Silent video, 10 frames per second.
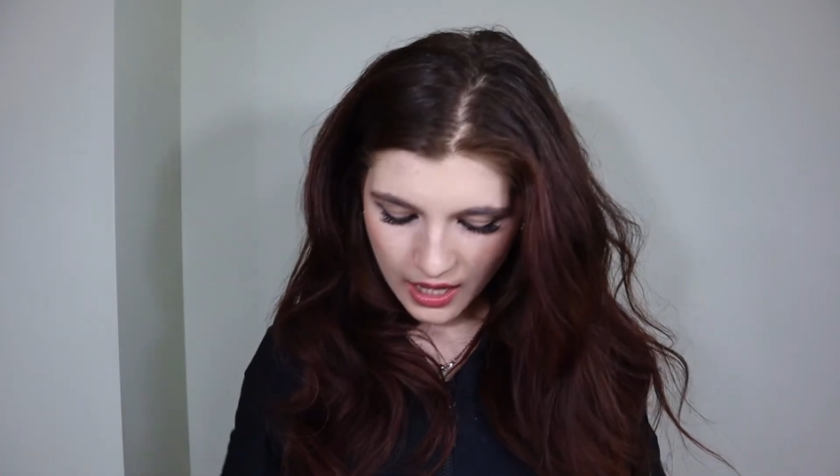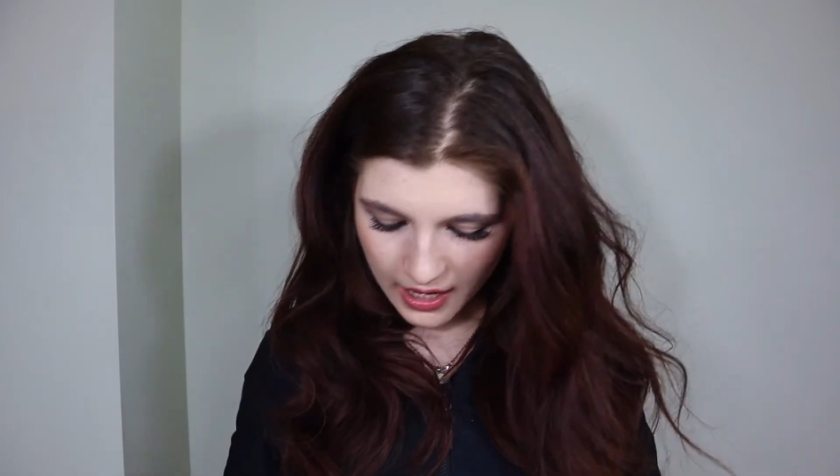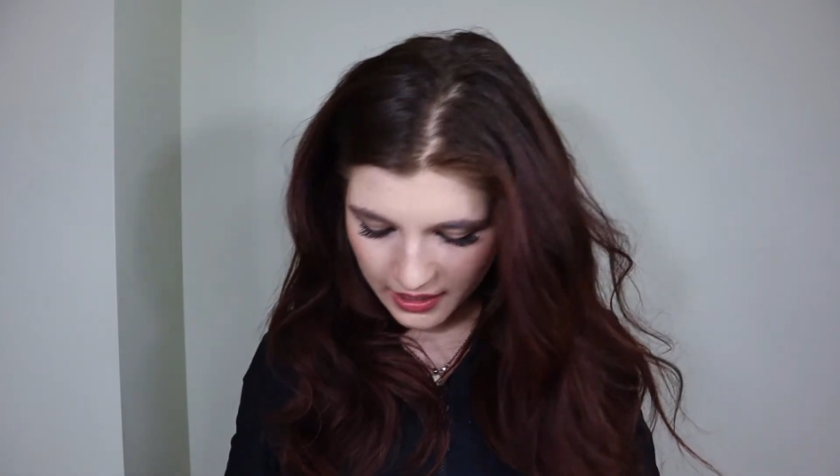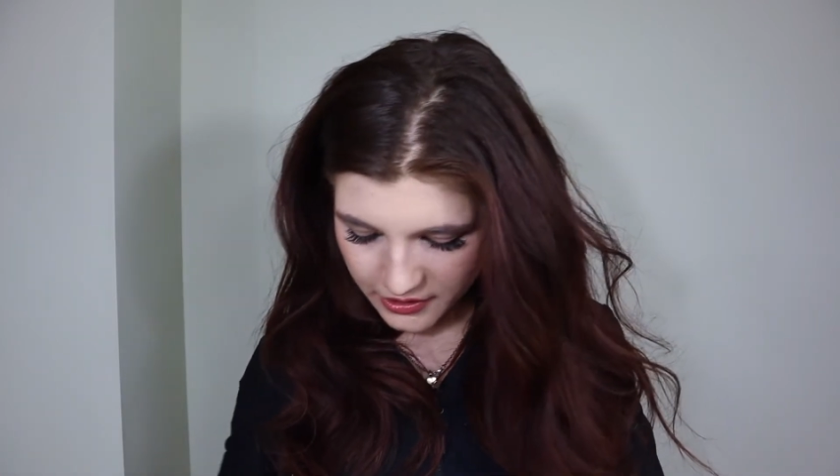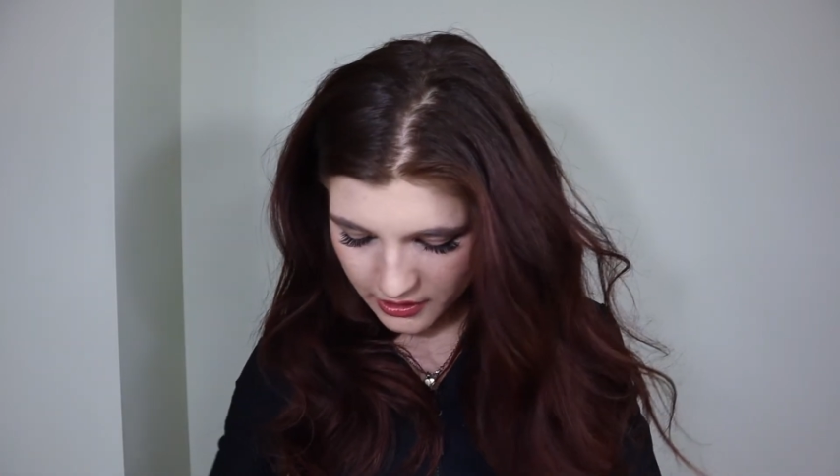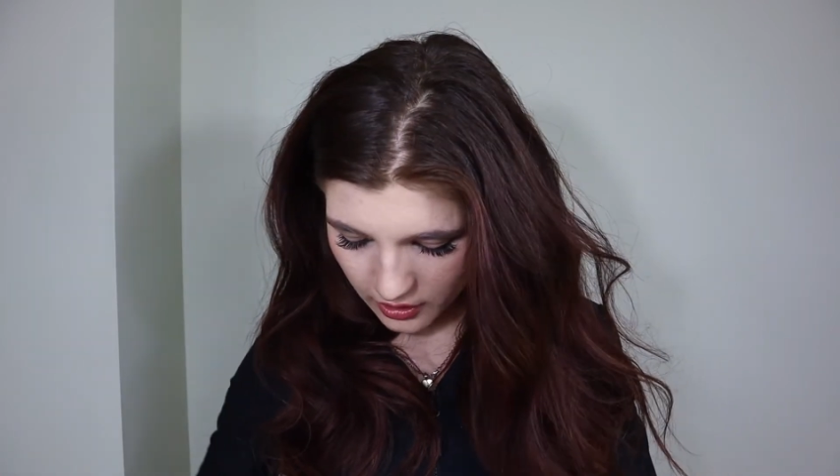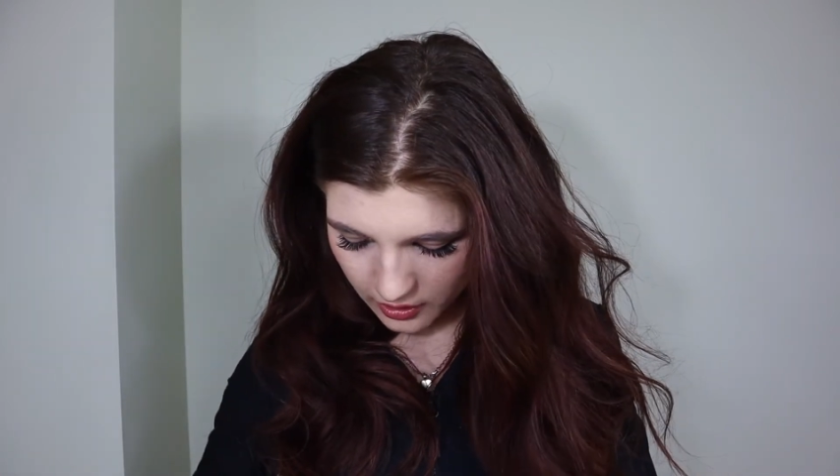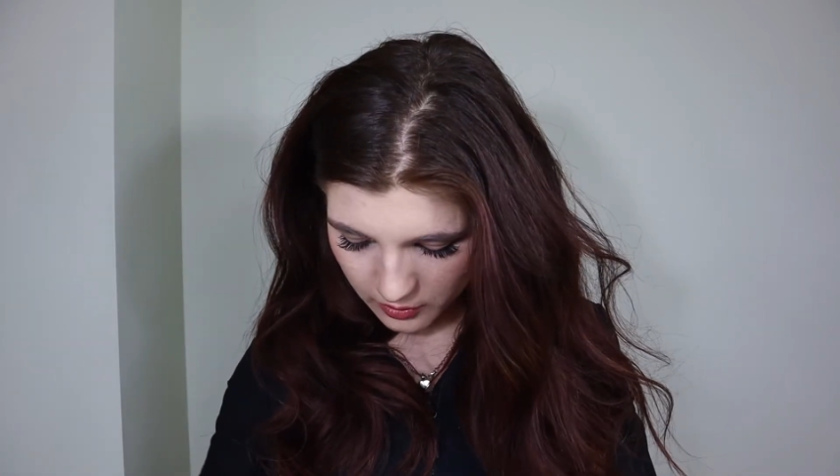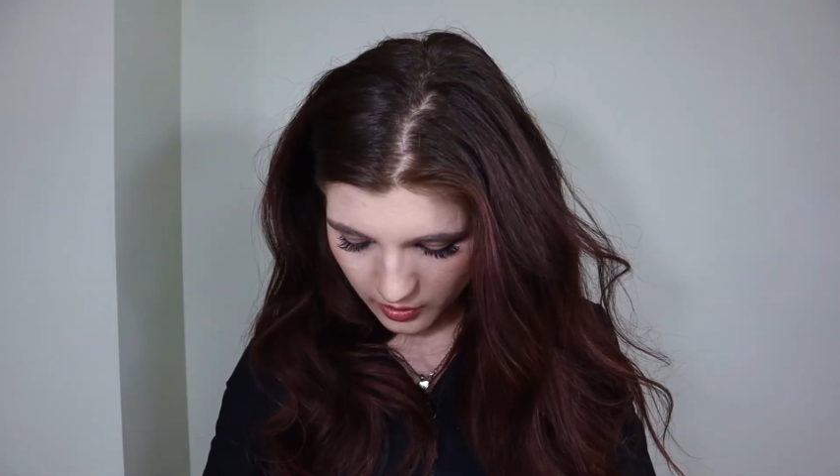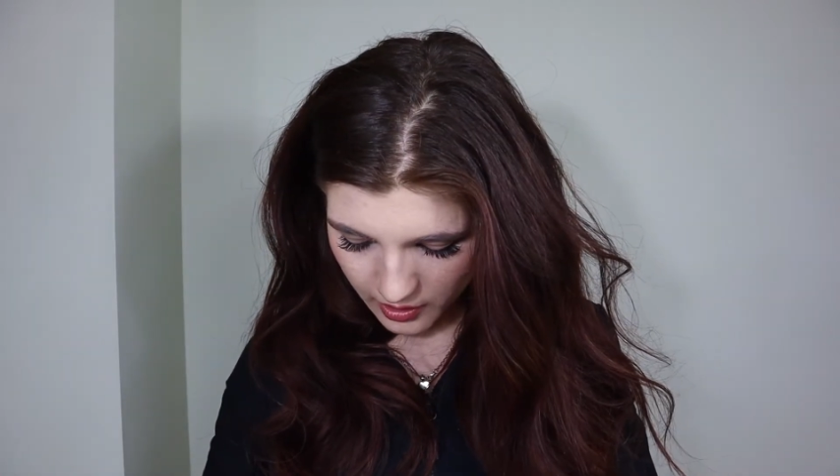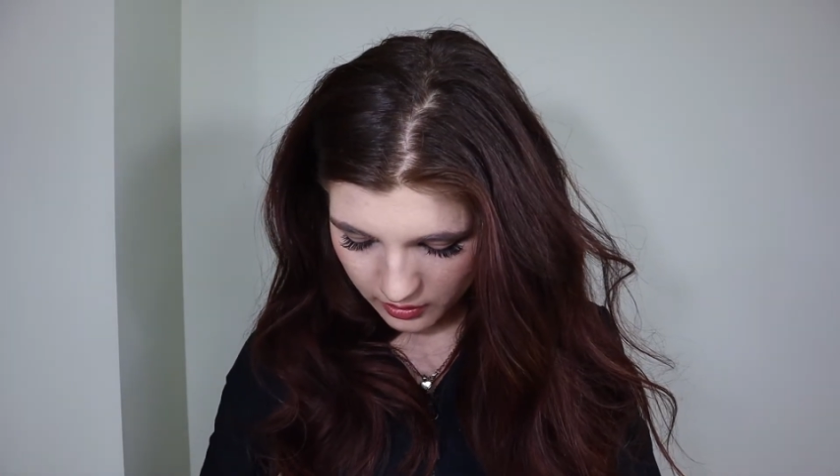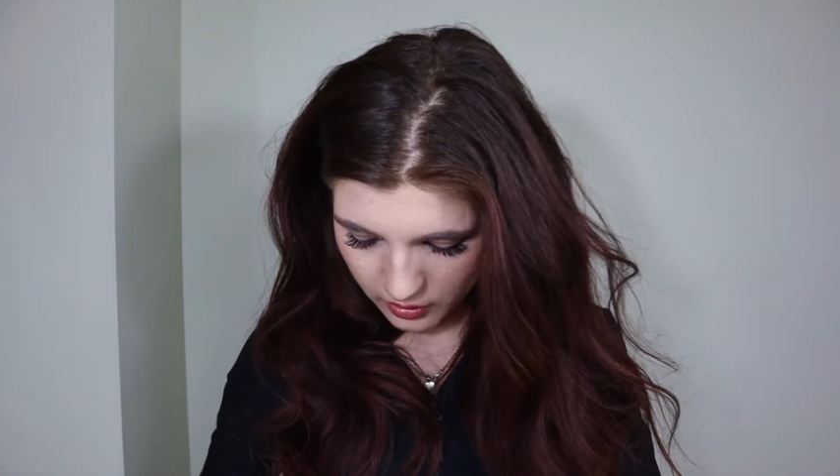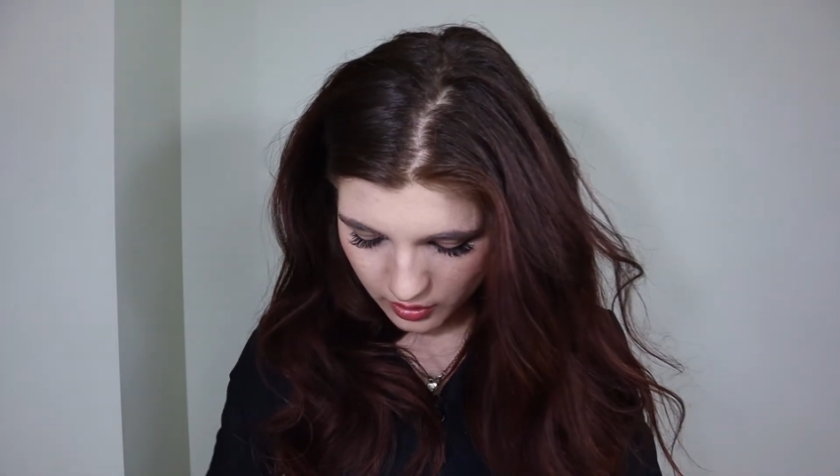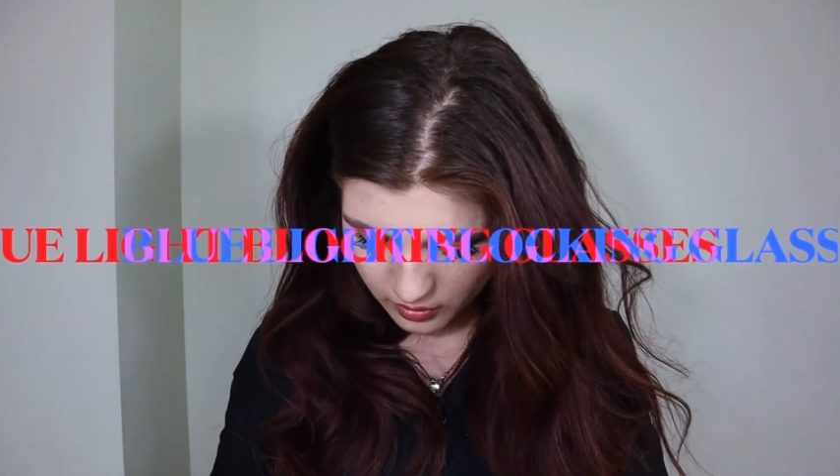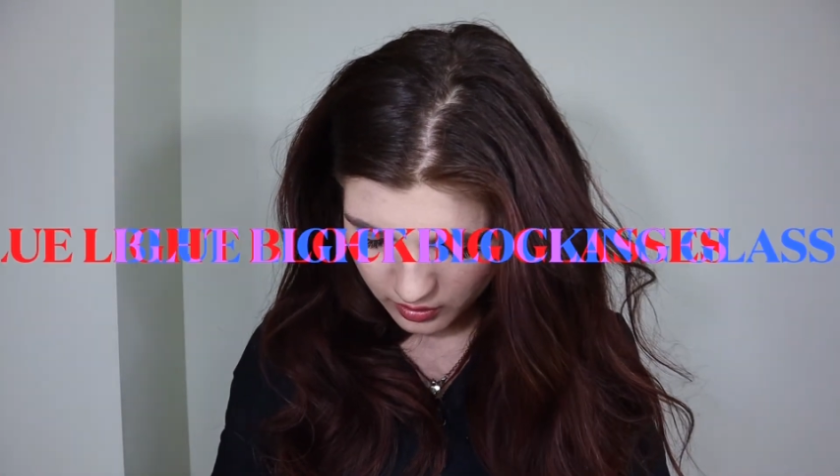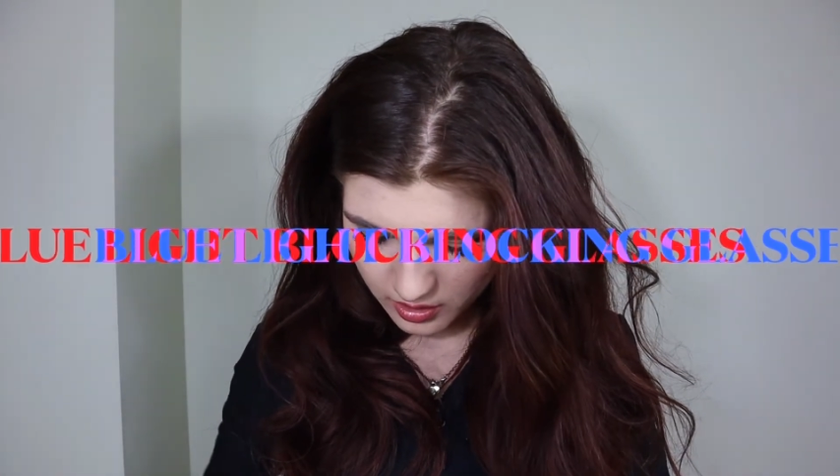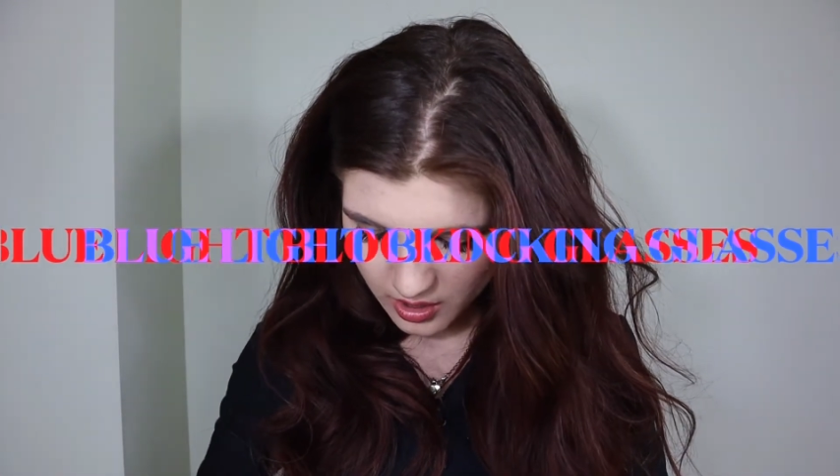I actually got it a while ago.